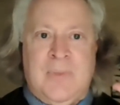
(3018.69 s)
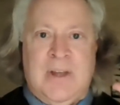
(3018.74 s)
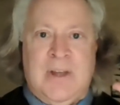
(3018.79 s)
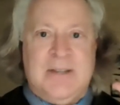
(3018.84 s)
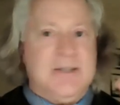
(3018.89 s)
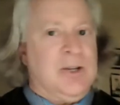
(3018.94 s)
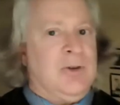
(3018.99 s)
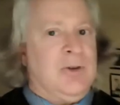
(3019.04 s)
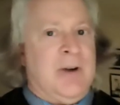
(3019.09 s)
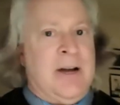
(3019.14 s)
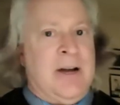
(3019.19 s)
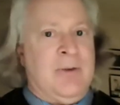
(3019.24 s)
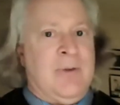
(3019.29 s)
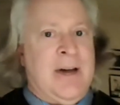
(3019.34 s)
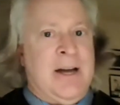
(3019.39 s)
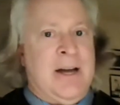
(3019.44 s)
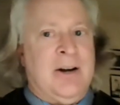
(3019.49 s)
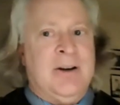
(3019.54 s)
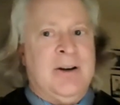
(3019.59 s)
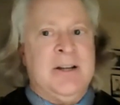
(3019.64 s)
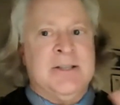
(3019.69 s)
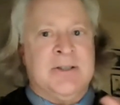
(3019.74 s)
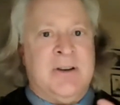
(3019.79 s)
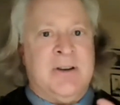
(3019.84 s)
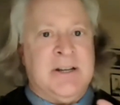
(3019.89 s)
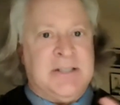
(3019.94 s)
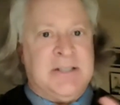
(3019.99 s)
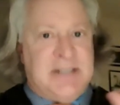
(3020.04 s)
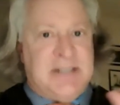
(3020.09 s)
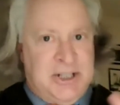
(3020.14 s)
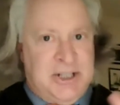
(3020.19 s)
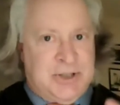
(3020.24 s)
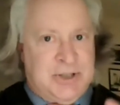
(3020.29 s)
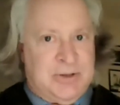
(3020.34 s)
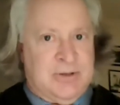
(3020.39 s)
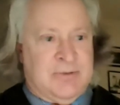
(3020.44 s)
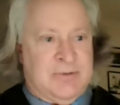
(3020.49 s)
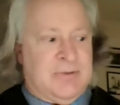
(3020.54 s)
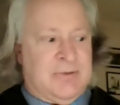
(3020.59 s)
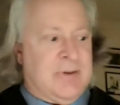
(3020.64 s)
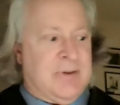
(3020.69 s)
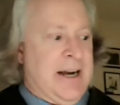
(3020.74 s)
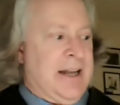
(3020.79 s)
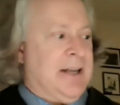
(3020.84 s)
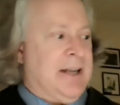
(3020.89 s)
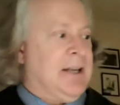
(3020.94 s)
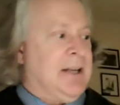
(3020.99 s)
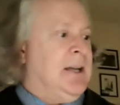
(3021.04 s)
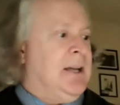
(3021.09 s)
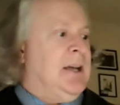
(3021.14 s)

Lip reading: He's a great writer and he's a great teacher of writing.